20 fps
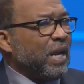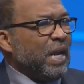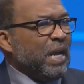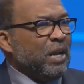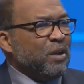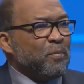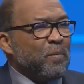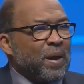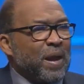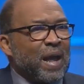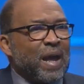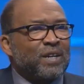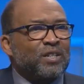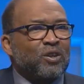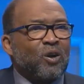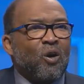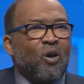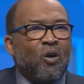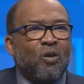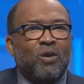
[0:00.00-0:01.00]
It
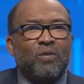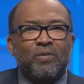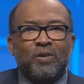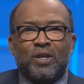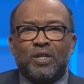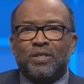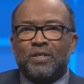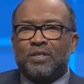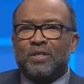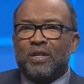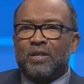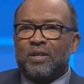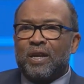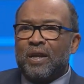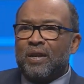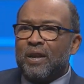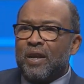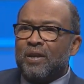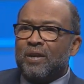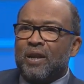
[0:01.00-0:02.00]
impacts all of us.
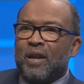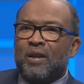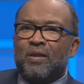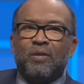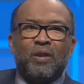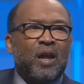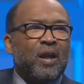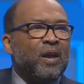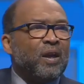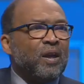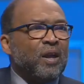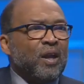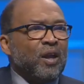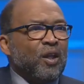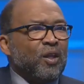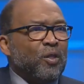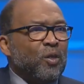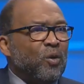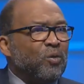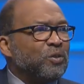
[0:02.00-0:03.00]
And
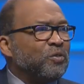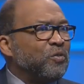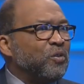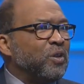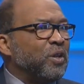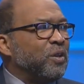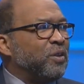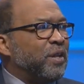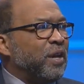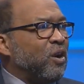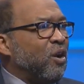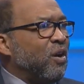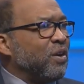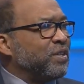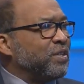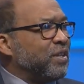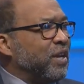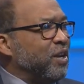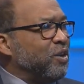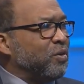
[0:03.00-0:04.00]
those of you that
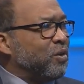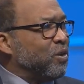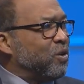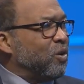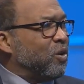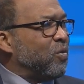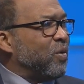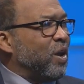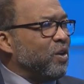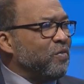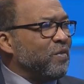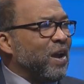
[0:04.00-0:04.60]
aren't standing, you can look around.